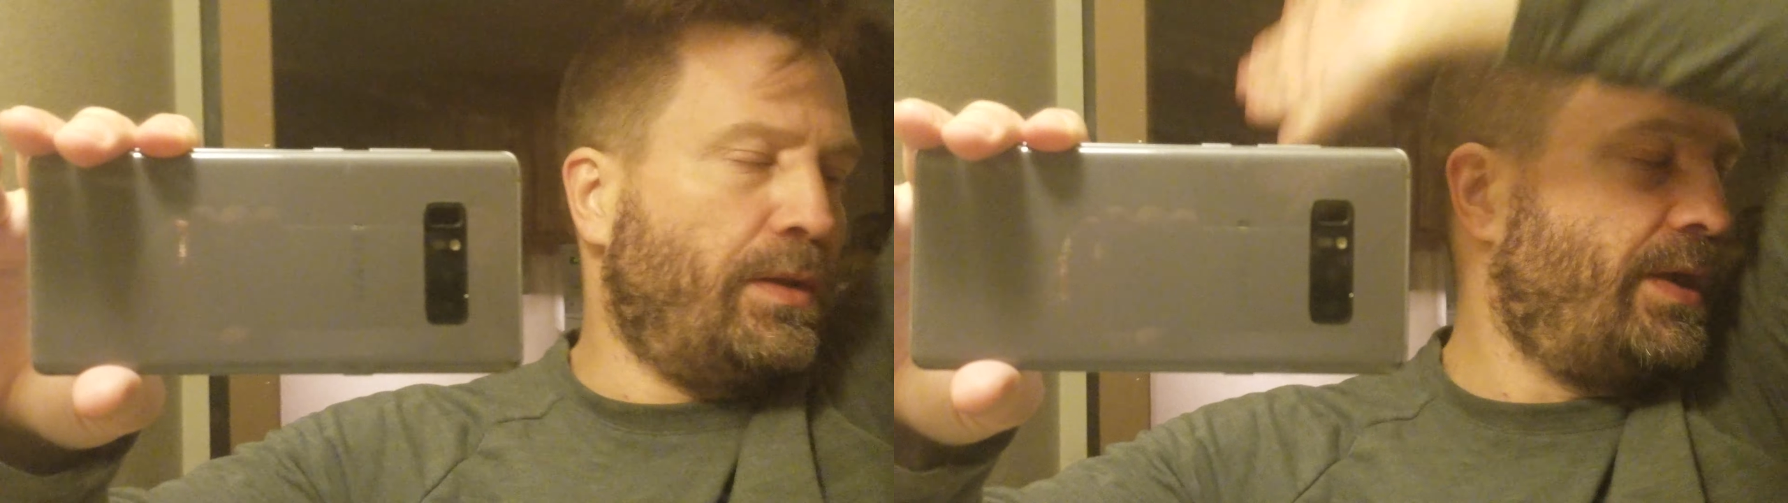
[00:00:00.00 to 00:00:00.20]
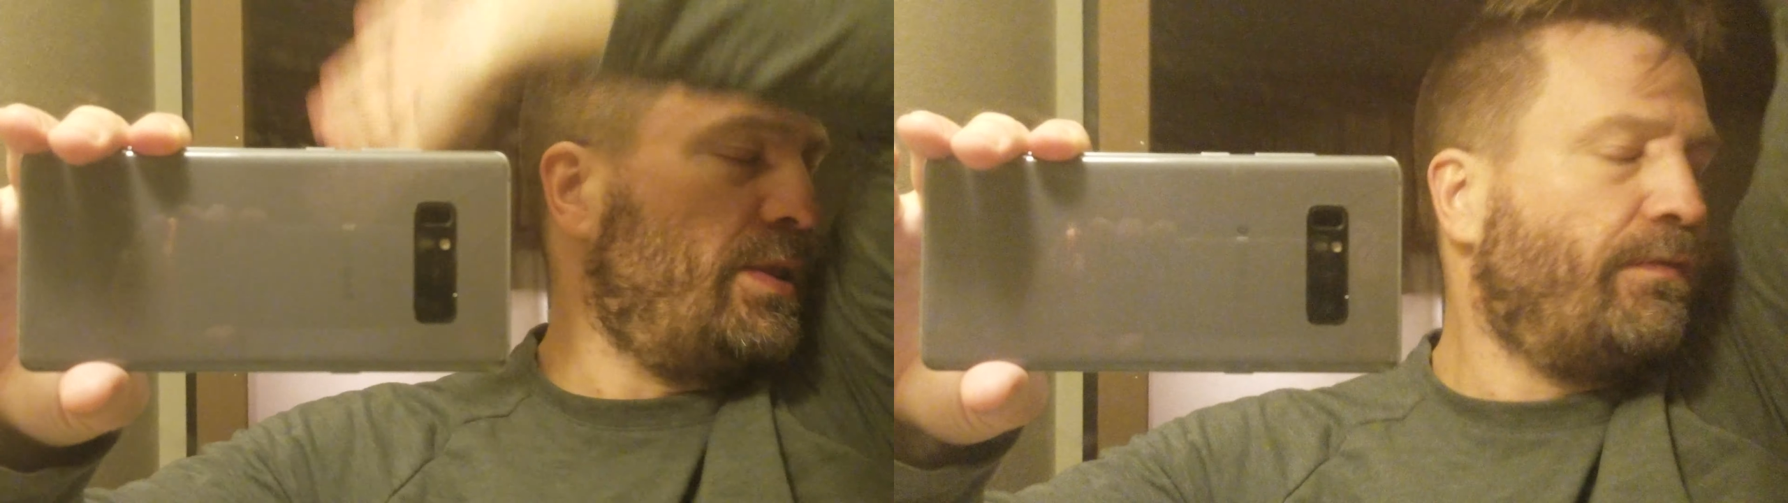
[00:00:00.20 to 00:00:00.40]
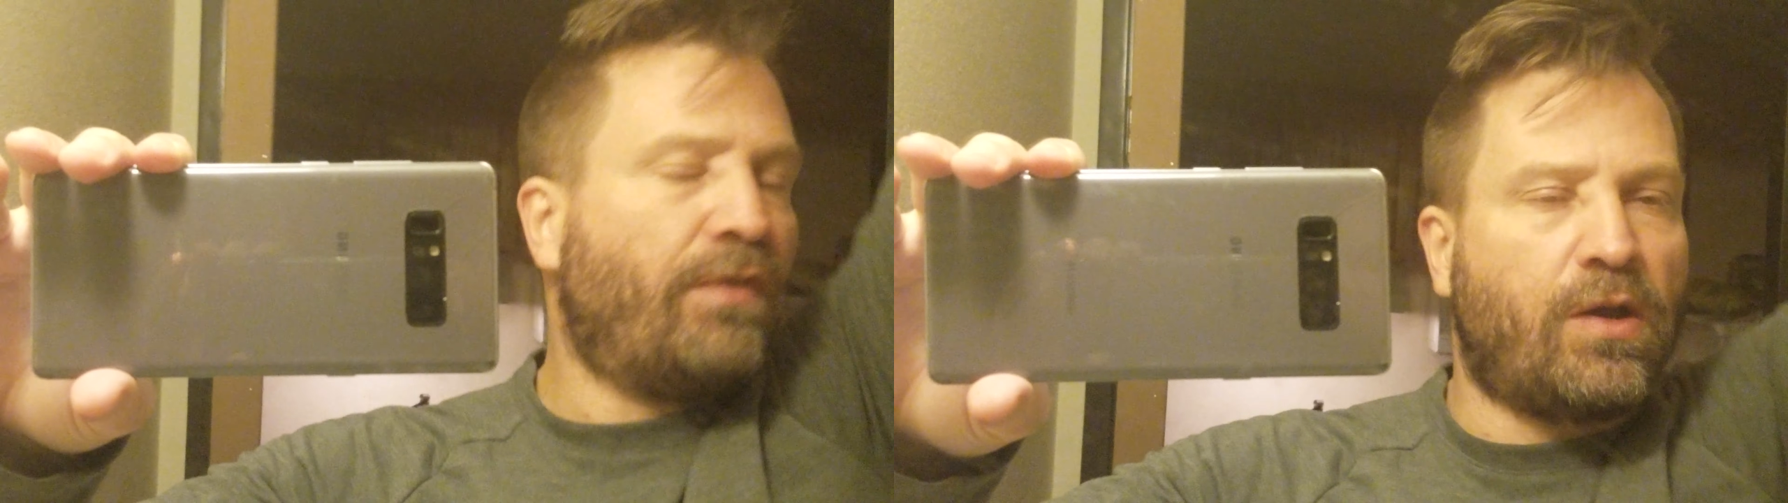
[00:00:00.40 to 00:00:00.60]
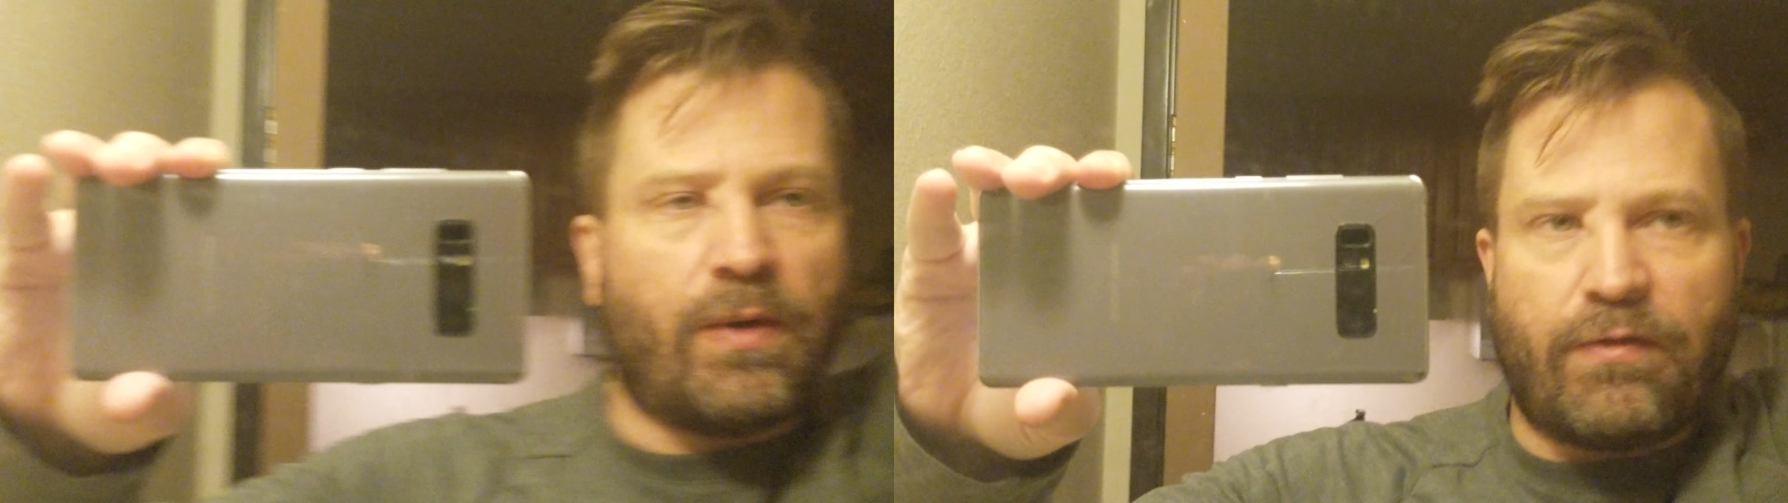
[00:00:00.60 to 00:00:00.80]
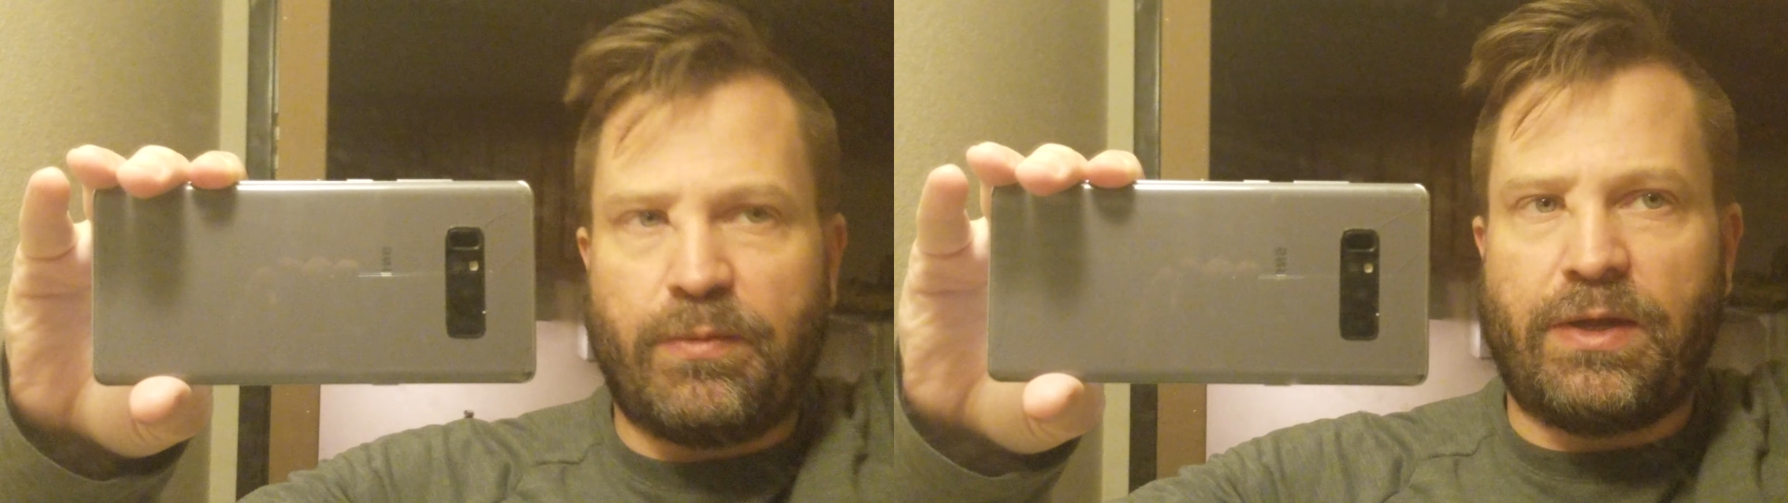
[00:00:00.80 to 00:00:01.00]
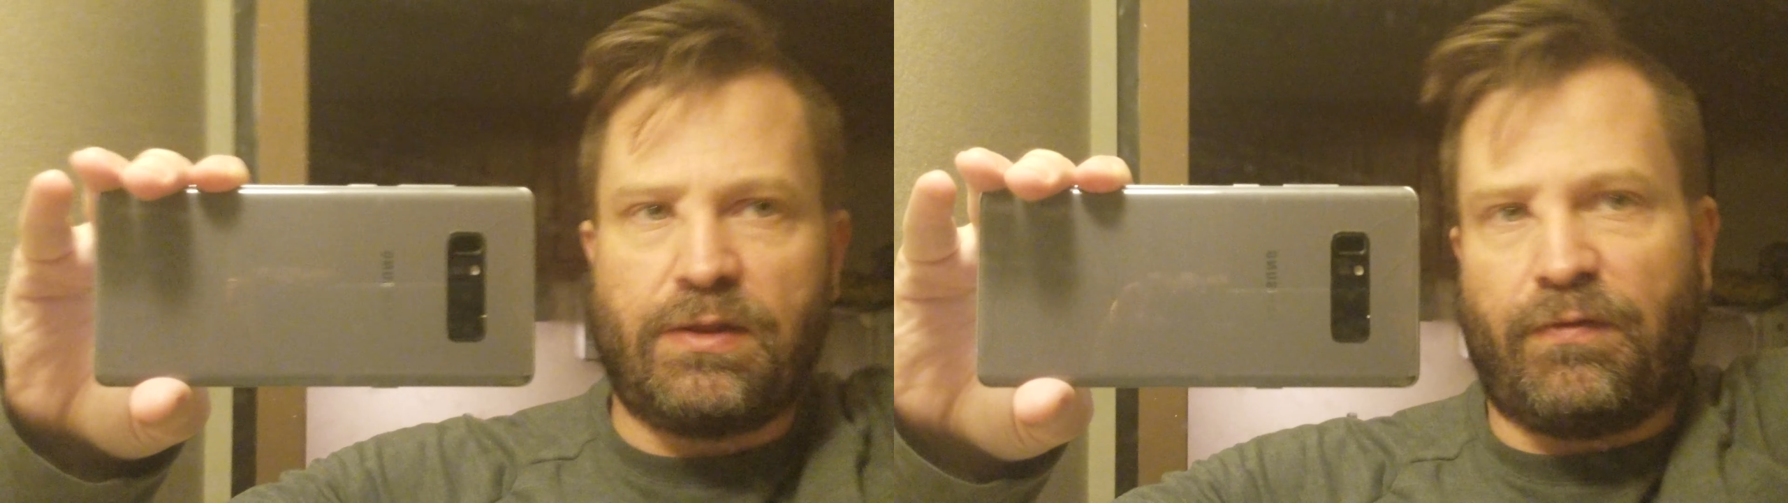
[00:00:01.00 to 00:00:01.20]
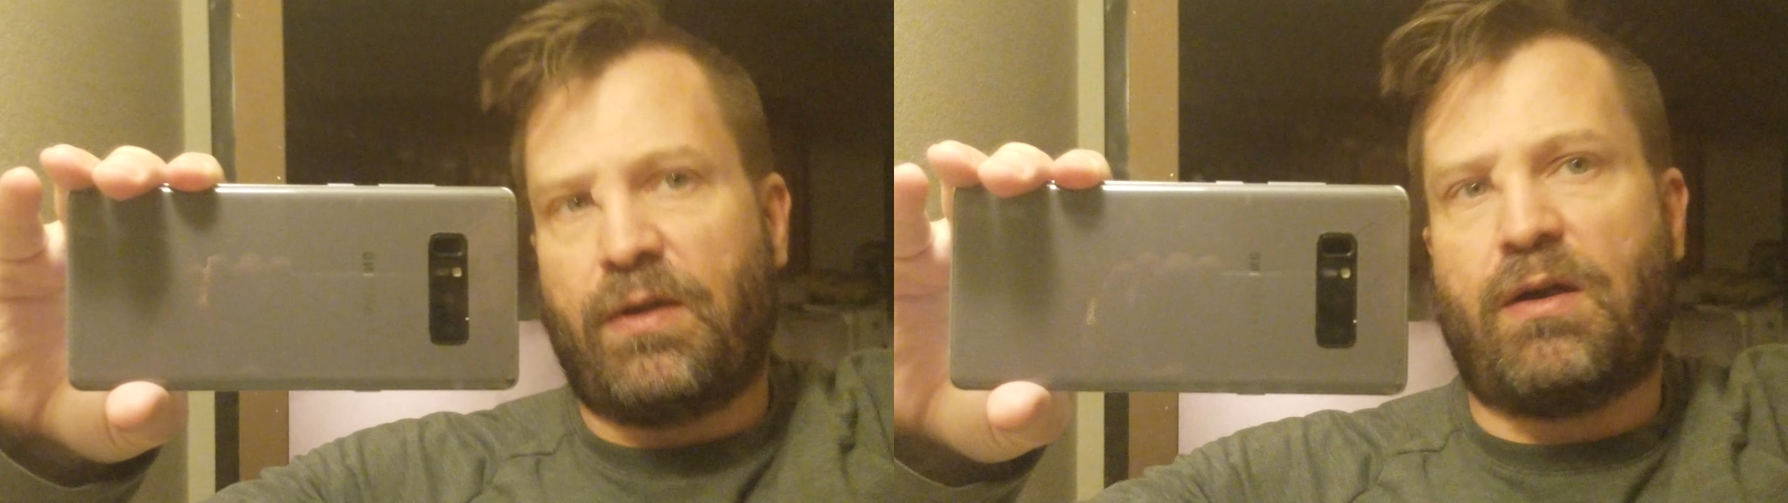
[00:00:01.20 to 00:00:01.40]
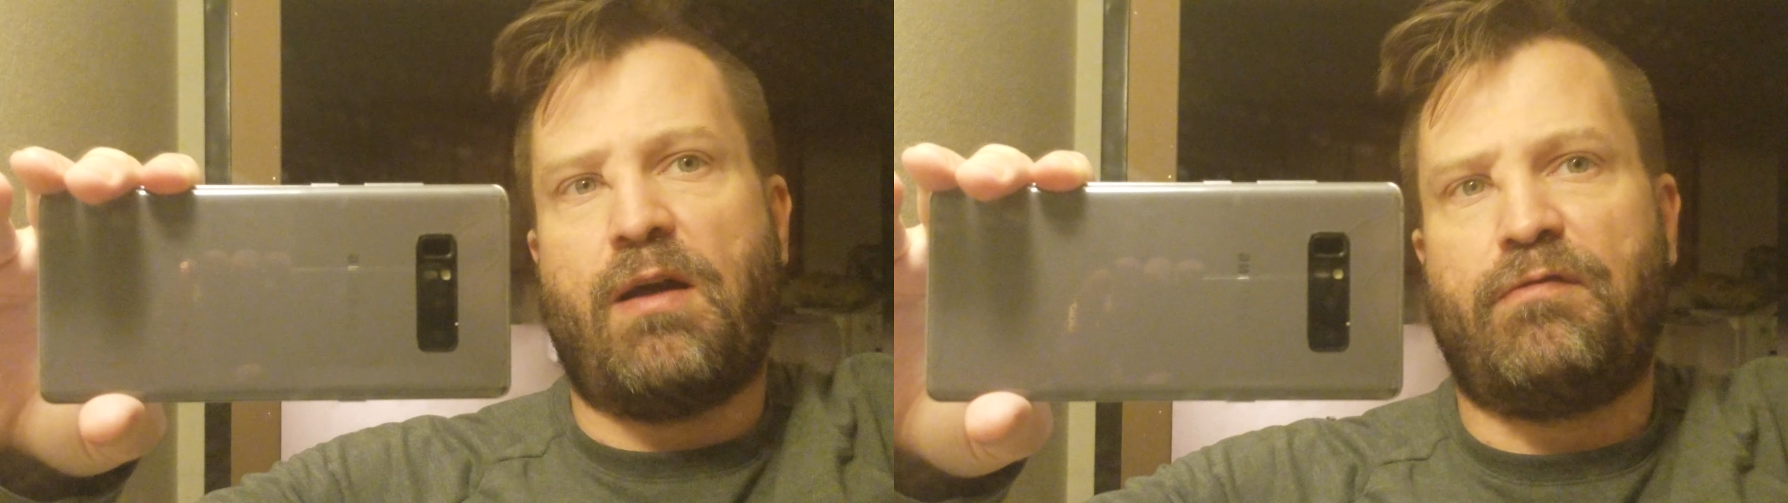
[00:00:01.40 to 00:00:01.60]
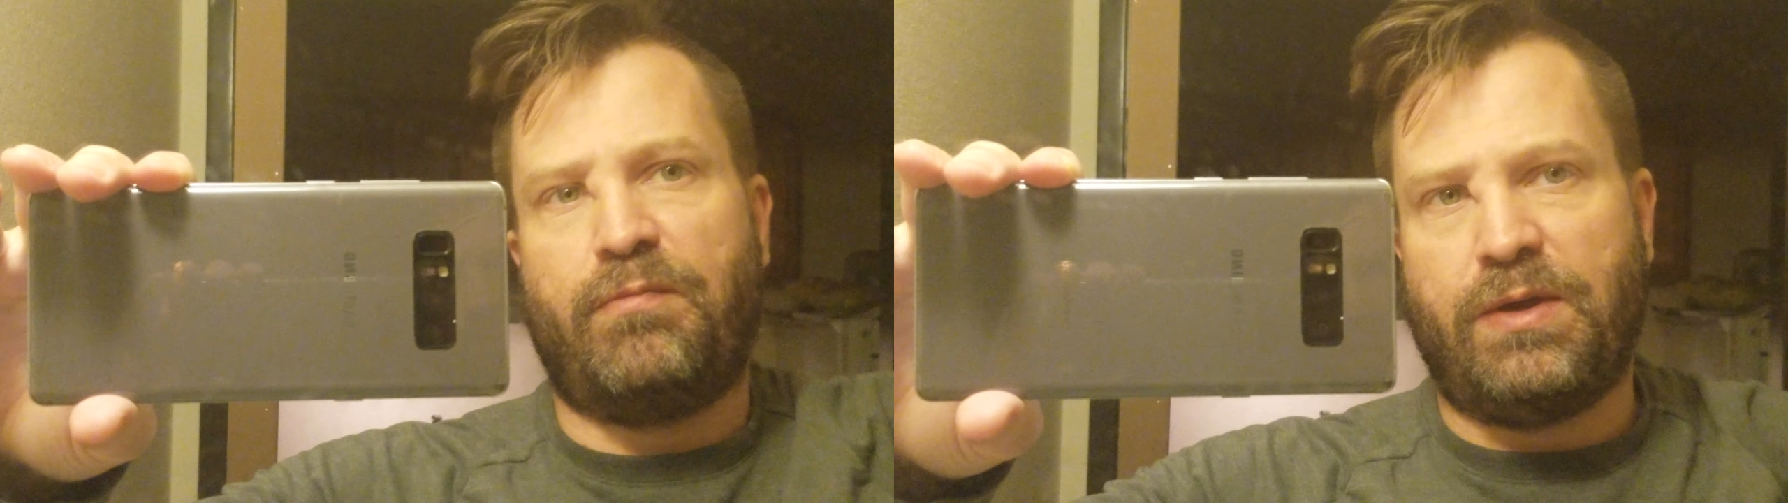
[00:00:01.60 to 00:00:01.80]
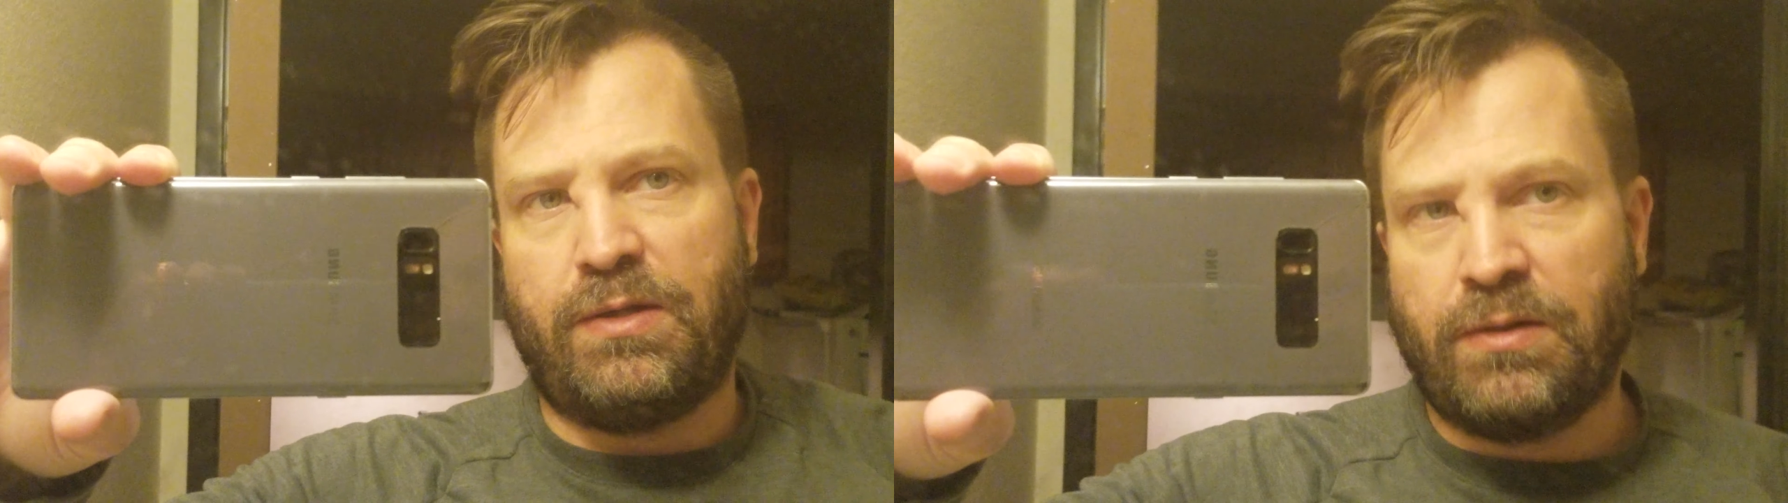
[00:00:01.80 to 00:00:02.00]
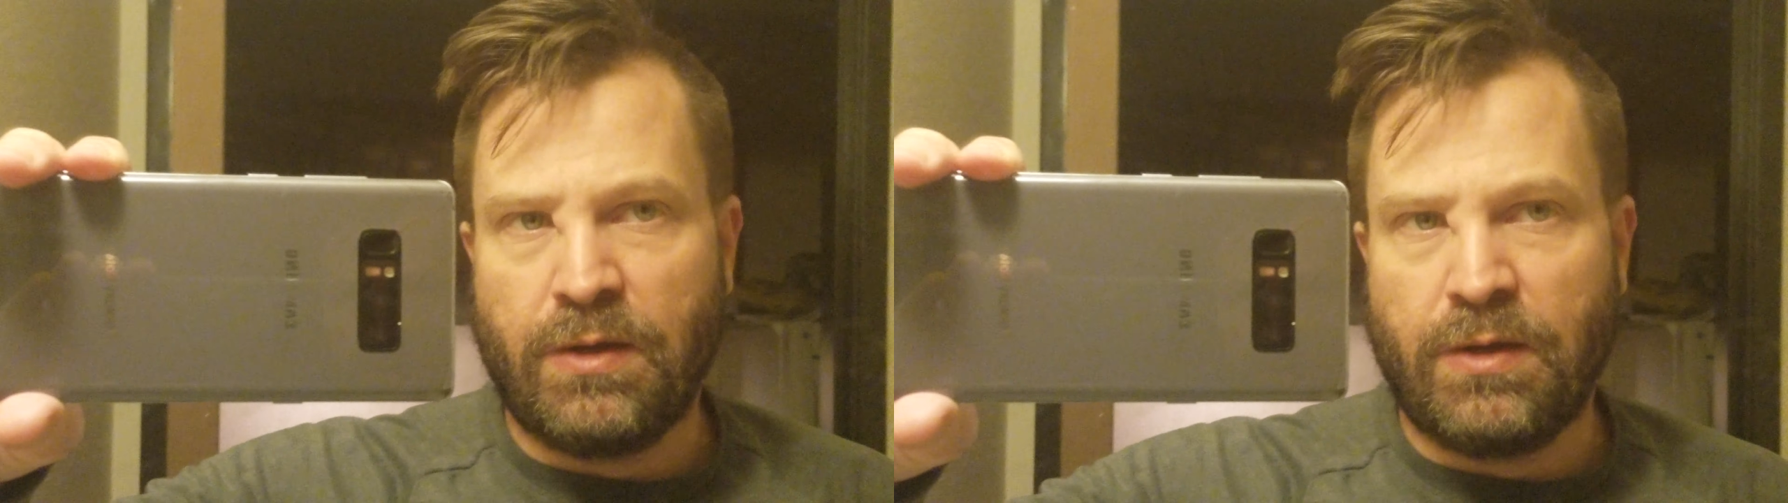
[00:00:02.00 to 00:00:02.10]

Like get the fuck away from me. Get the fuck off of me.